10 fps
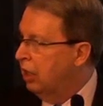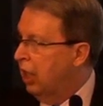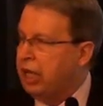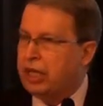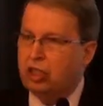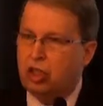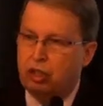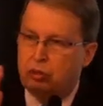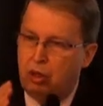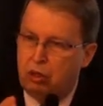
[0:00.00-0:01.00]
I can
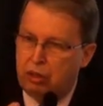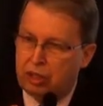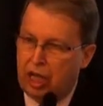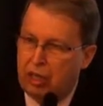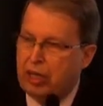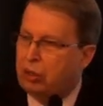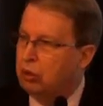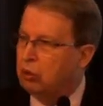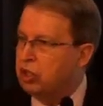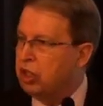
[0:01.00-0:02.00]
control the time I
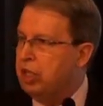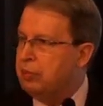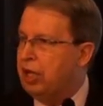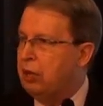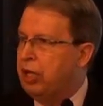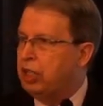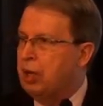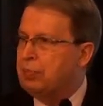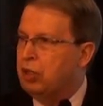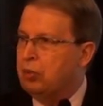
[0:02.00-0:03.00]
go to sleep and I wake
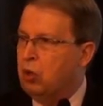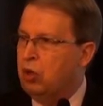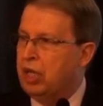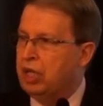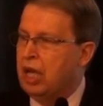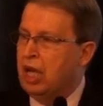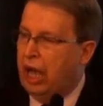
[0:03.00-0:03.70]
up in the morning.